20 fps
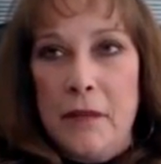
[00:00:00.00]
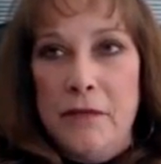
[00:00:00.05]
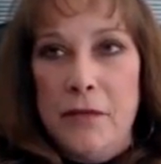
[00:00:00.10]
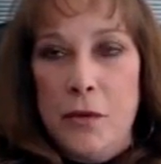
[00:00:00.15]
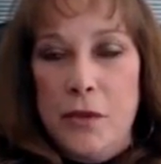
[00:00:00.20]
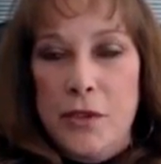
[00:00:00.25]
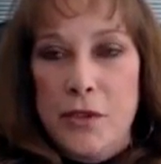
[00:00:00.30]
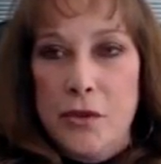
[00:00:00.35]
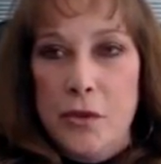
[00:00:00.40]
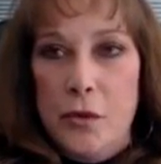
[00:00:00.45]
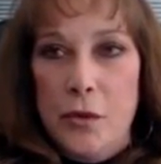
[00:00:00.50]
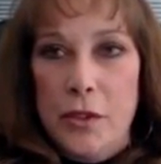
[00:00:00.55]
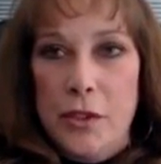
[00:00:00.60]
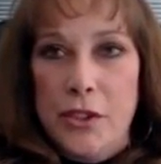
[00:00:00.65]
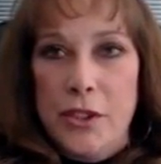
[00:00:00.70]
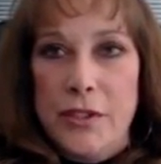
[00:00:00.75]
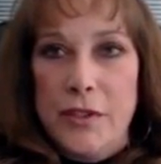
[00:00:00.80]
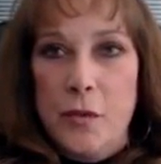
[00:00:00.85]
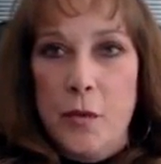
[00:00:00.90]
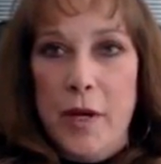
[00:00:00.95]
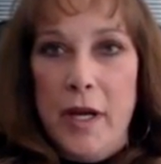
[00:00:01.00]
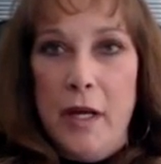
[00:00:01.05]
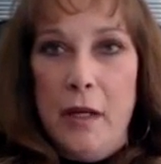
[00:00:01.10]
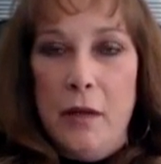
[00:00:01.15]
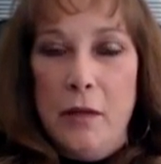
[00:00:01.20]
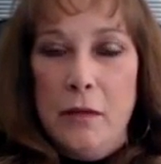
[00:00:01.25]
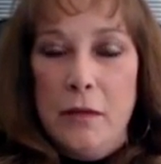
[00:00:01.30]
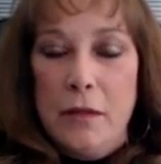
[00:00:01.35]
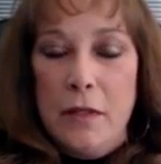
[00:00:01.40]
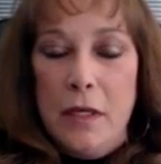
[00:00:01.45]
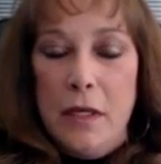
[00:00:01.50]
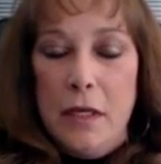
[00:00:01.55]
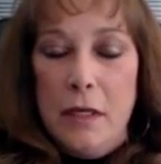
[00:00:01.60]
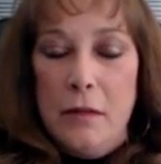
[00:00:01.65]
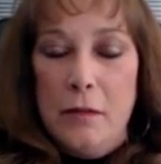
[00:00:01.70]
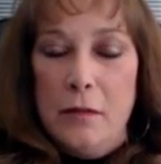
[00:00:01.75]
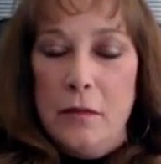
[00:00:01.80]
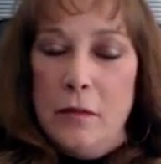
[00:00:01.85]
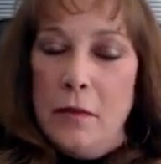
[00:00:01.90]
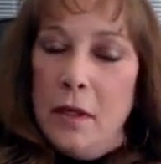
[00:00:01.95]
for storage as
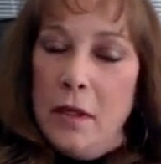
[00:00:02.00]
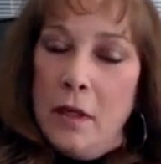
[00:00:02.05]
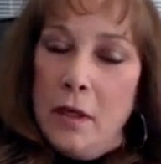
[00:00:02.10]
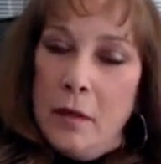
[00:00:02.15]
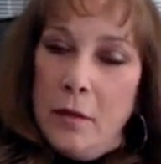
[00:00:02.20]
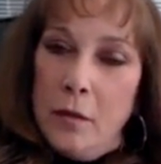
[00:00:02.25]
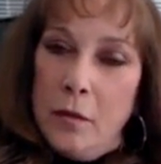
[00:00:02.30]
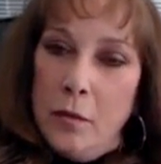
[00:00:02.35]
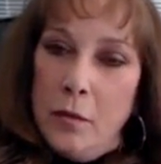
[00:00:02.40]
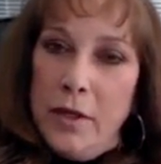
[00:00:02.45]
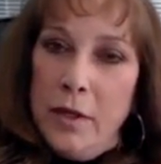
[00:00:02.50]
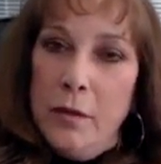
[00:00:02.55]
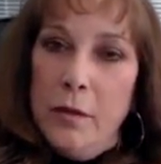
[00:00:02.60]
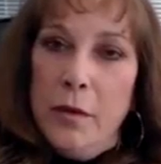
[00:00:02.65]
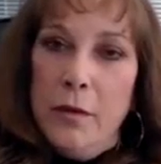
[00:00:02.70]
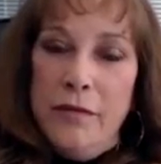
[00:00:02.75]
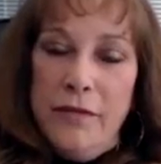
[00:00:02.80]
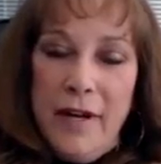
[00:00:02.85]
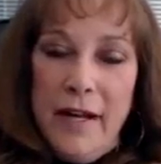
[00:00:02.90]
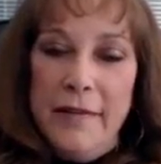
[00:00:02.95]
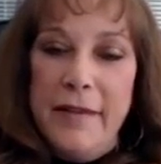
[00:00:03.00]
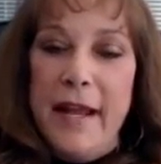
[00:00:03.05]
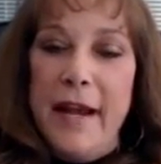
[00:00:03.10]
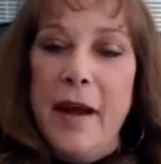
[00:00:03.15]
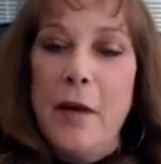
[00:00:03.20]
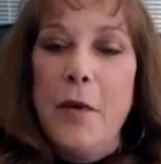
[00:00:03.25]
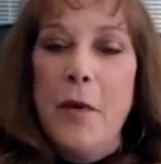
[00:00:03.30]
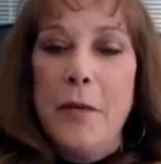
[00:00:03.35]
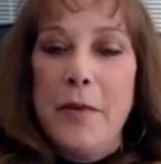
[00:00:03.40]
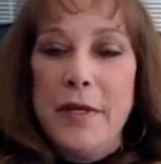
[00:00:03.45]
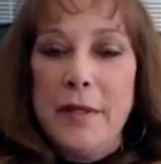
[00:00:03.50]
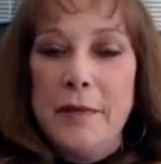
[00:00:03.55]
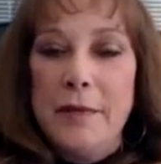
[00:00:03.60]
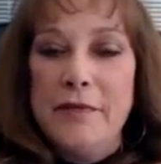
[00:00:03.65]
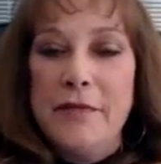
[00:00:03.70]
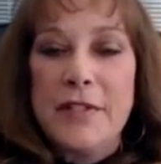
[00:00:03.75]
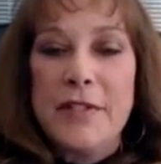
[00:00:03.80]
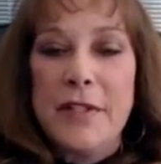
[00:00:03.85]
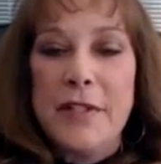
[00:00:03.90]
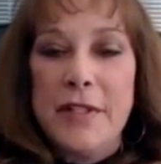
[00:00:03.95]
well. We will find that out when we
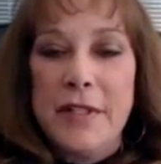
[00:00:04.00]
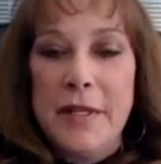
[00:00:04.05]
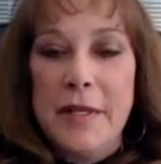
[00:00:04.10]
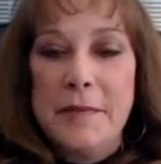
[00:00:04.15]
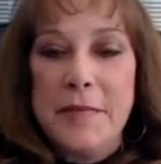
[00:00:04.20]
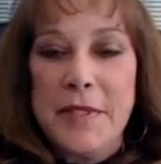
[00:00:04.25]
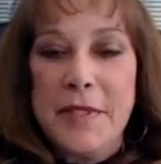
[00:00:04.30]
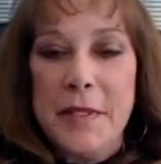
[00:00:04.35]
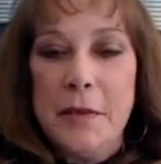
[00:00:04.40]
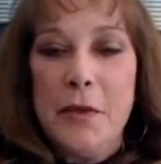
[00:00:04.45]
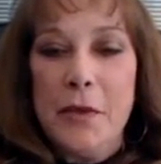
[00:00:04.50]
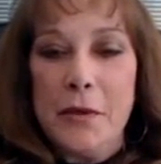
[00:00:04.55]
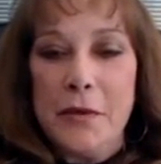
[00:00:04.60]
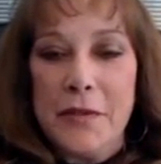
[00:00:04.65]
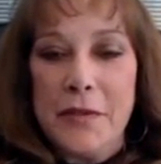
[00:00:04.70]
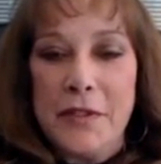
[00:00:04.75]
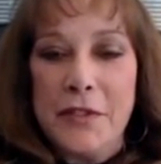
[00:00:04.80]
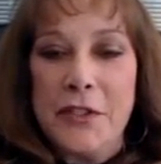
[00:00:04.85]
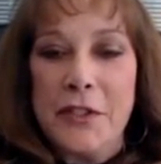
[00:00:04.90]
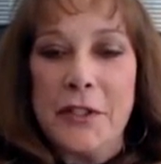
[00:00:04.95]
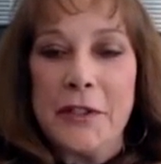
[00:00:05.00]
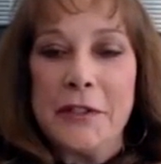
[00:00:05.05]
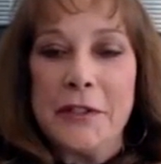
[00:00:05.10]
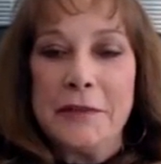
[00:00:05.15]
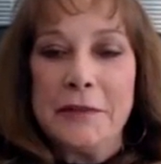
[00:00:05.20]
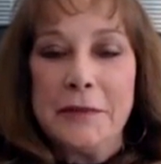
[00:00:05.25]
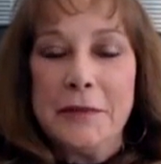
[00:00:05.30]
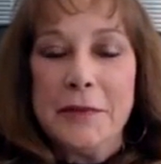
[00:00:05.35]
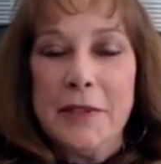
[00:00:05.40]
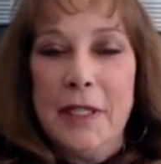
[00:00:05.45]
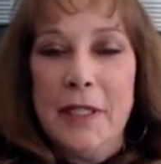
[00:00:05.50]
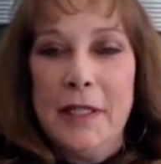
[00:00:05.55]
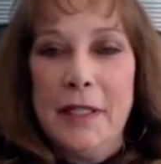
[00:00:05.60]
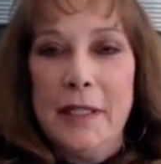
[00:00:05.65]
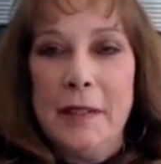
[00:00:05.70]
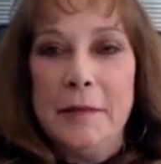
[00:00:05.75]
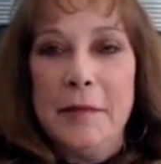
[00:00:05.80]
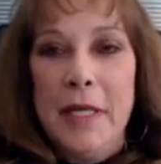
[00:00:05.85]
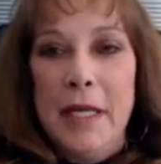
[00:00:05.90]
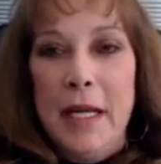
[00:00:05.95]
visit EMC World this year,
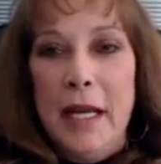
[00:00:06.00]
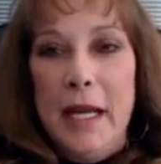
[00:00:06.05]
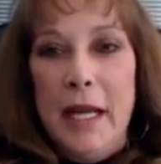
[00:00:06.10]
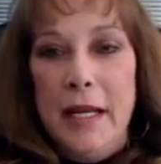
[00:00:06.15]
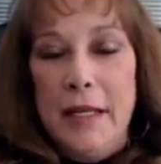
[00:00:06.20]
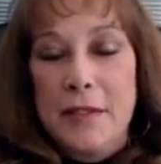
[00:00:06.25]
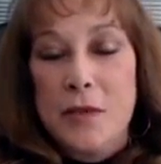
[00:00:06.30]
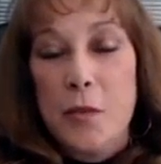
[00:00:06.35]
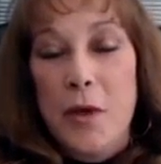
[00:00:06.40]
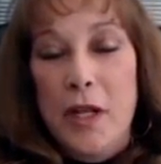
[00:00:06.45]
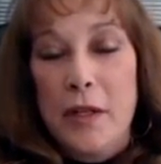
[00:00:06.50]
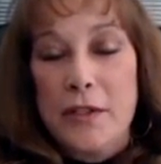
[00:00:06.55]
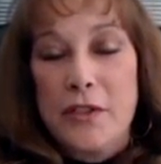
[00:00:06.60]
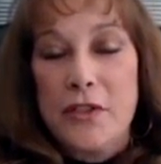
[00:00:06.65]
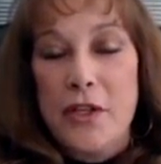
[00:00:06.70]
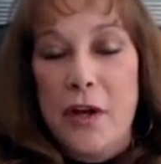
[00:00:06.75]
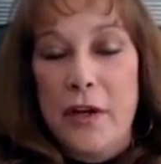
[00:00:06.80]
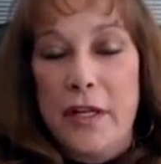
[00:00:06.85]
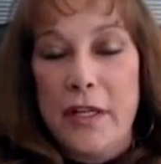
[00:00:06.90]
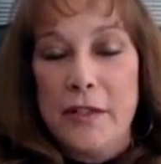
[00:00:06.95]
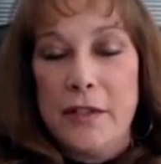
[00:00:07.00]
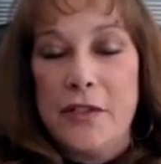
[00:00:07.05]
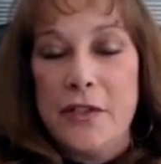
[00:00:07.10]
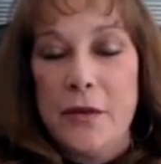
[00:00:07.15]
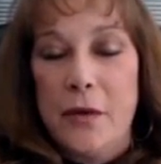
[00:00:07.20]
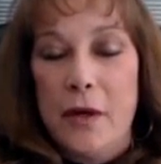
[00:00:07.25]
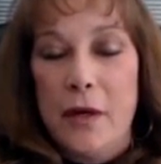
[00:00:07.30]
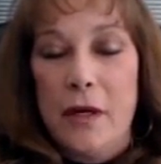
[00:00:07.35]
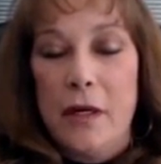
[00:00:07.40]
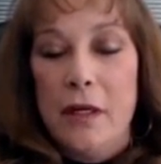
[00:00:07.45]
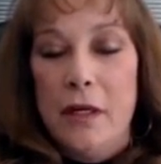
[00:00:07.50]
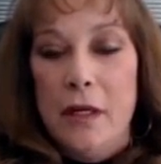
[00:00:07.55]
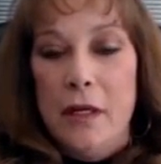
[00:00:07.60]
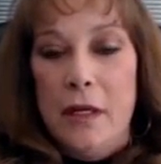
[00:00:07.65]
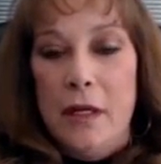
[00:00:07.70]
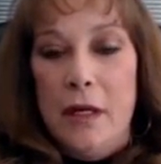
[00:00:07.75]
as well as talking to our